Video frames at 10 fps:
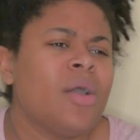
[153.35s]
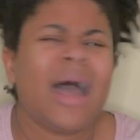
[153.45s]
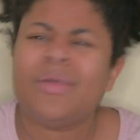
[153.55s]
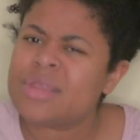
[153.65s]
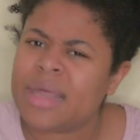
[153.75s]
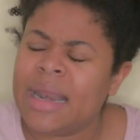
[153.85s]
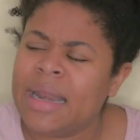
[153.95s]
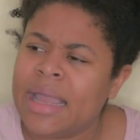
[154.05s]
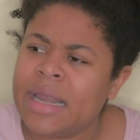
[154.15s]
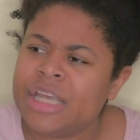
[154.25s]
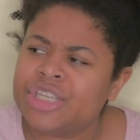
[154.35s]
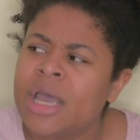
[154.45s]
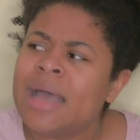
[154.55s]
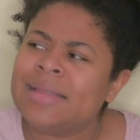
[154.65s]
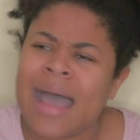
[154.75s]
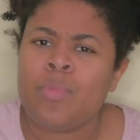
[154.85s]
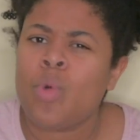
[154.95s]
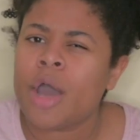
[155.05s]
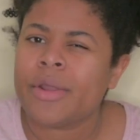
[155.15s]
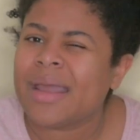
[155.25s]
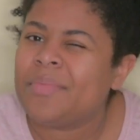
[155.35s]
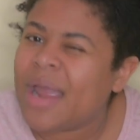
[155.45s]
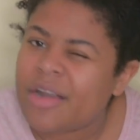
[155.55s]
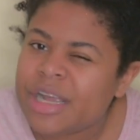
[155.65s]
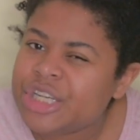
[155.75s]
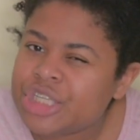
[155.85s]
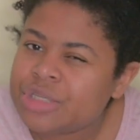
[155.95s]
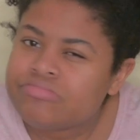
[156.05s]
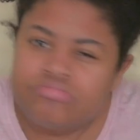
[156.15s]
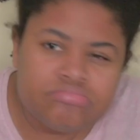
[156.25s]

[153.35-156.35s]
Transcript: How do you say that in English? Tap water can perish.